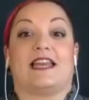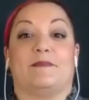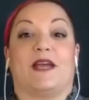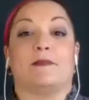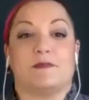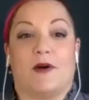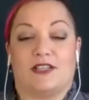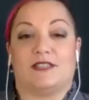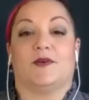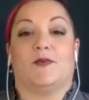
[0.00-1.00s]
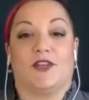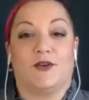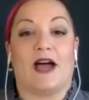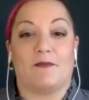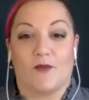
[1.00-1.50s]
becomes possible when you
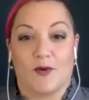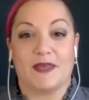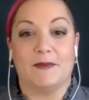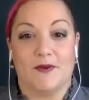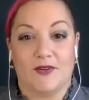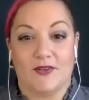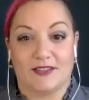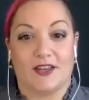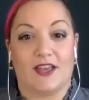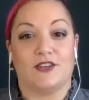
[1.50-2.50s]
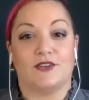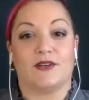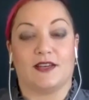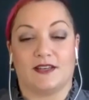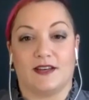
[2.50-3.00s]
add more people, and you
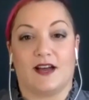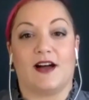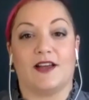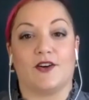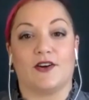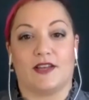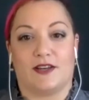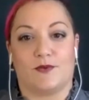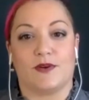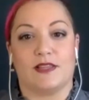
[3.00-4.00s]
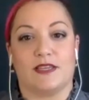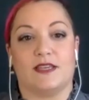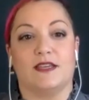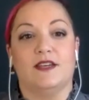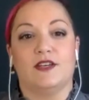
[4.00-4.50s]
can hire in a really,